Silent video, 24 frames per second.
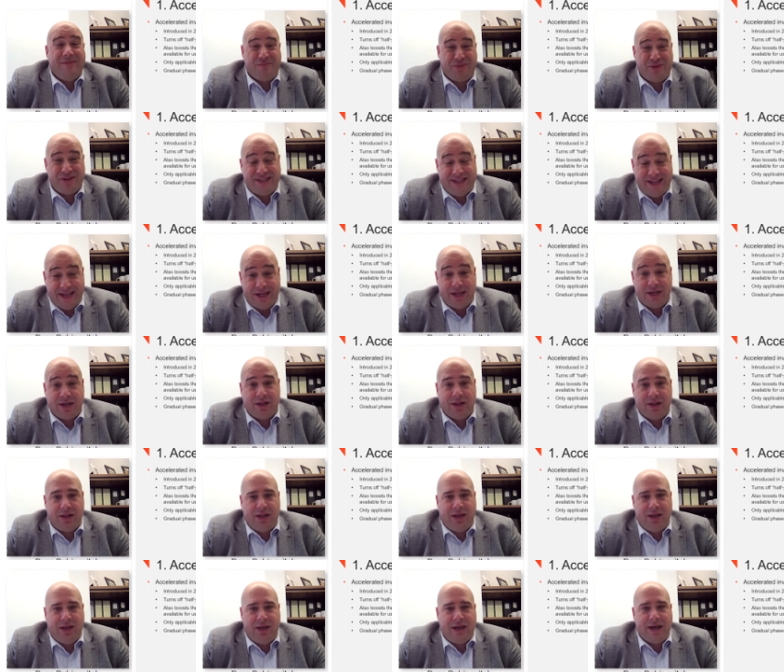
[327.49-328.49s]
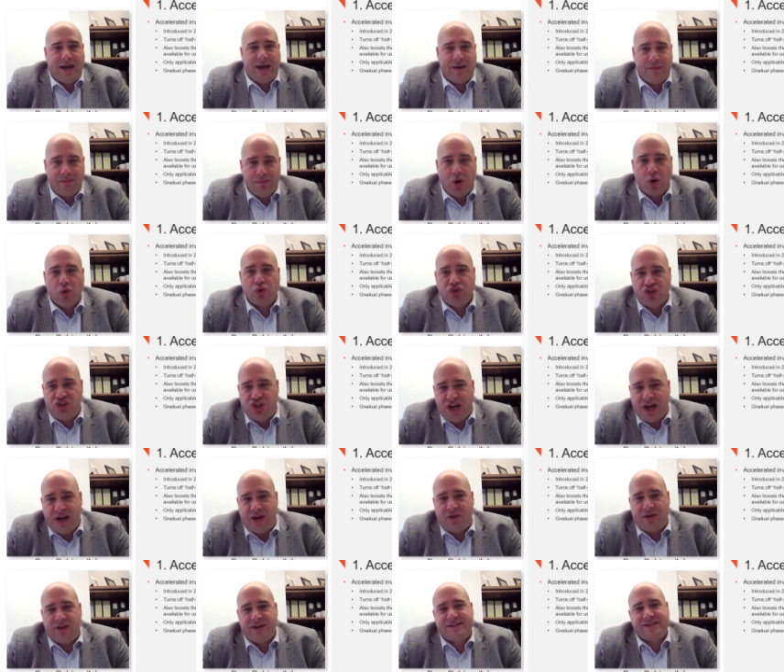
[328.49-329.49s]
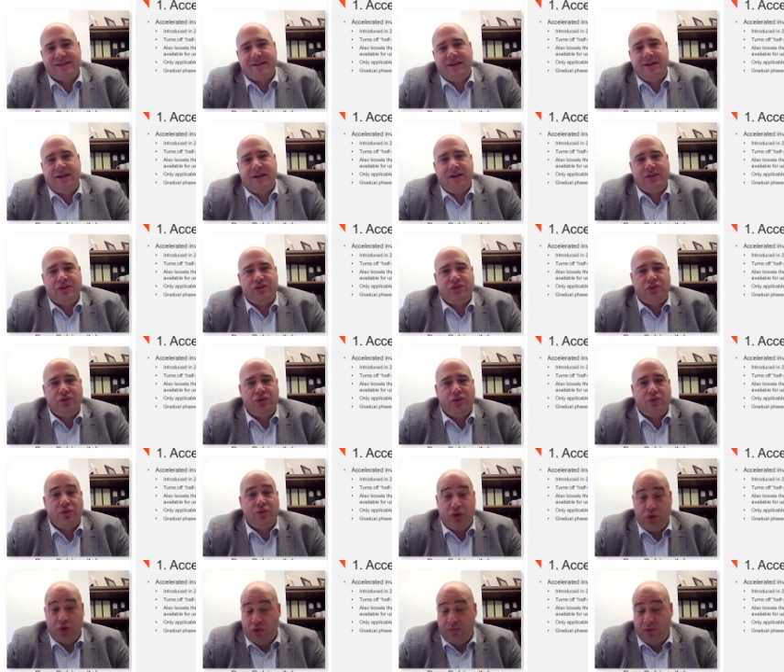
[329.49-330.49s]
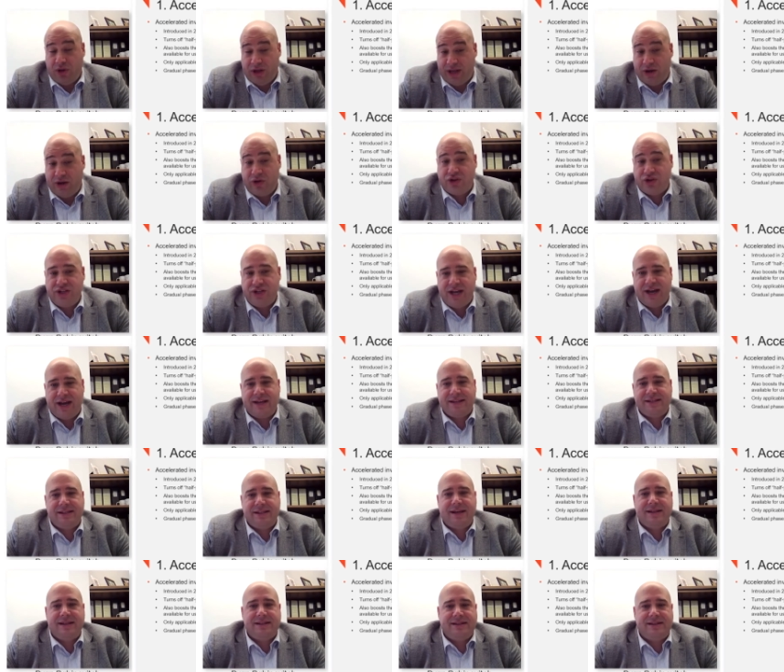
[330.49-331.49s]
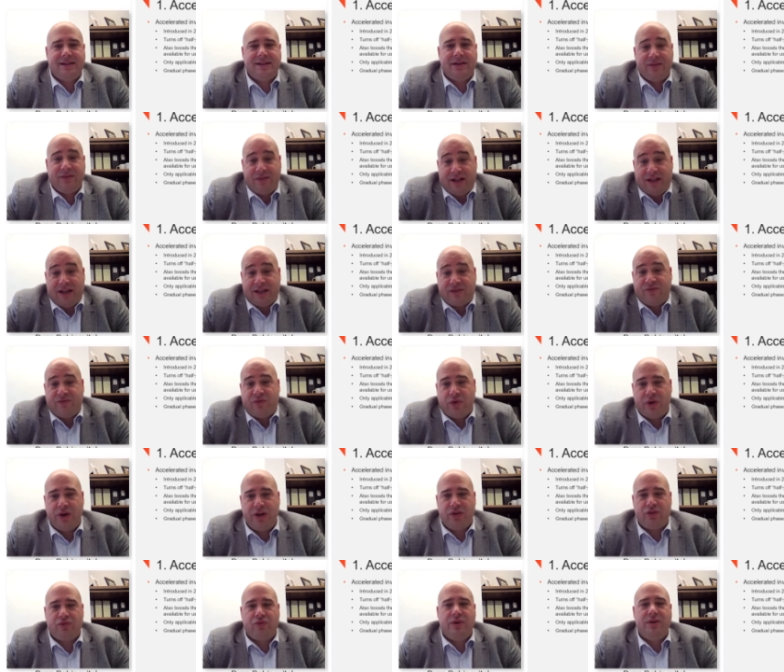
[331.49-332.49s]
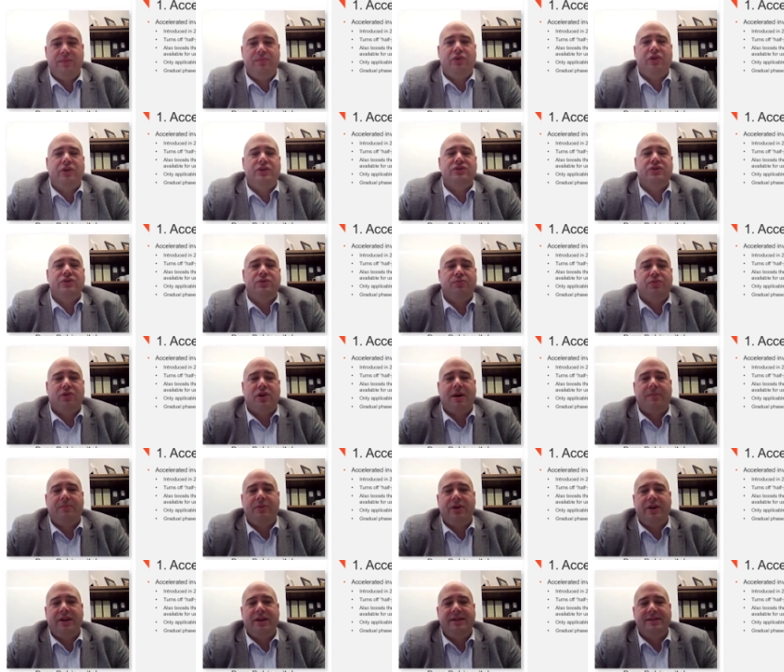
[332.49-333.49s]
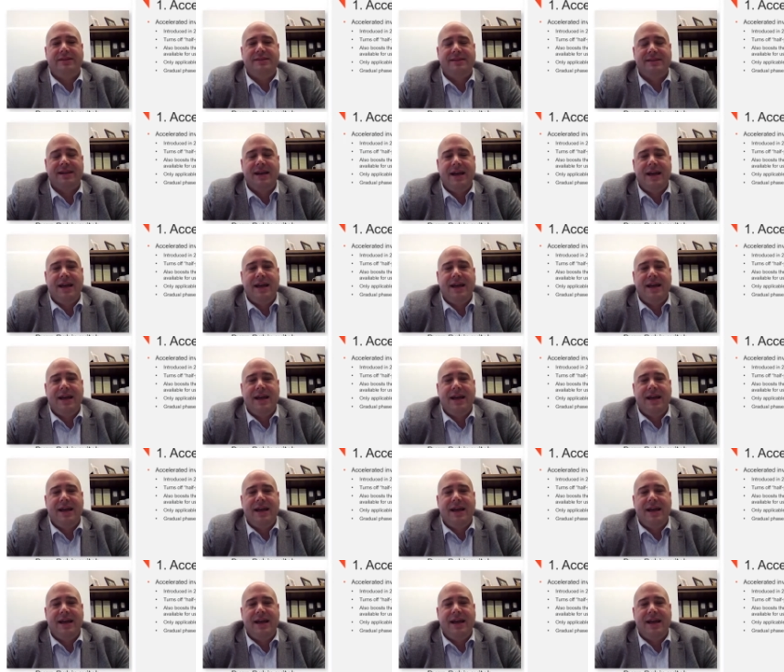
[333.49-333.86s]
particularly and most generously to renewable energy assets and class 43.2 properties.